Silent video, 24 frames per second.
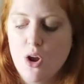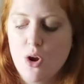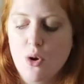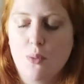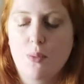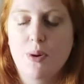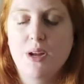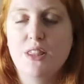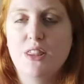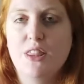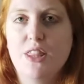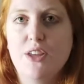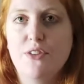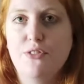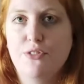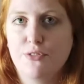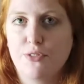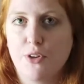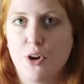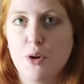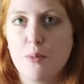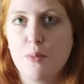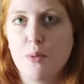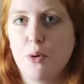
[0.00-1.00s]
With the
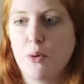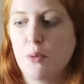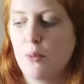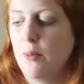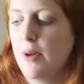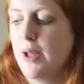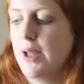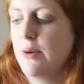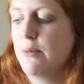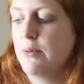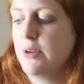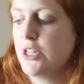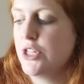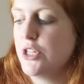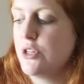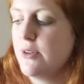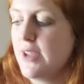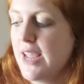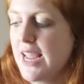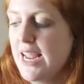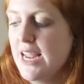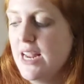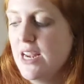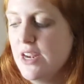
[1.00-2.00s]
firmer one, what you
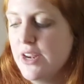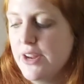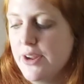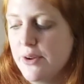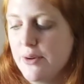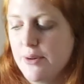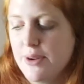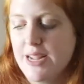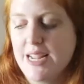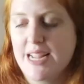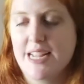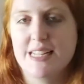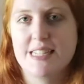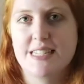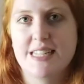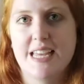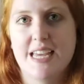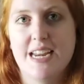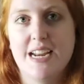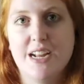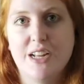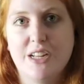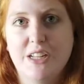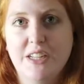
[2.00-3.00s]
can do is
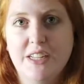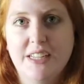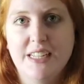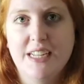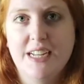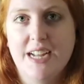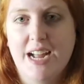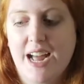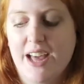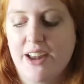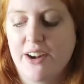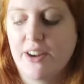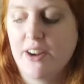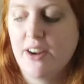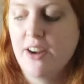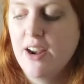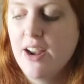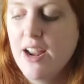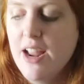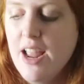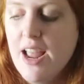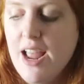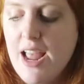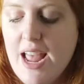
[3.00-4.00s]
get a cookie cutter
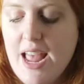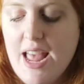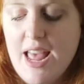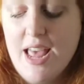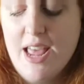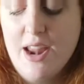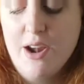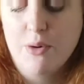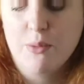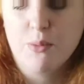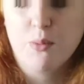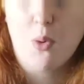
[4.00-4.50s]
and